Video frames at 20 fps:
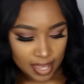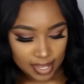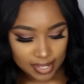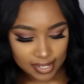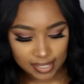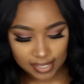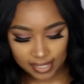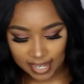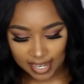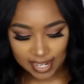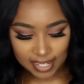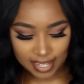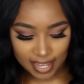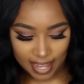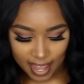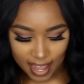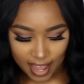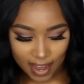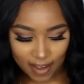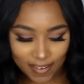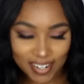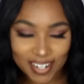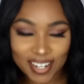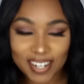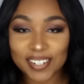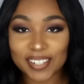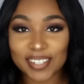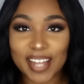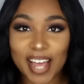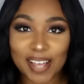and skincare and
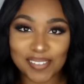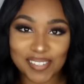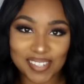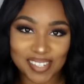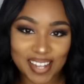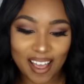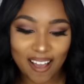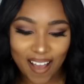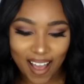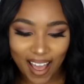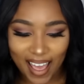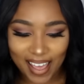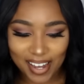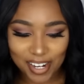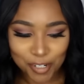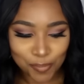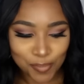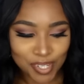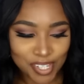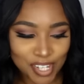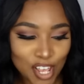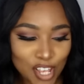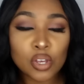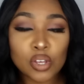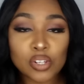other lifestyle items.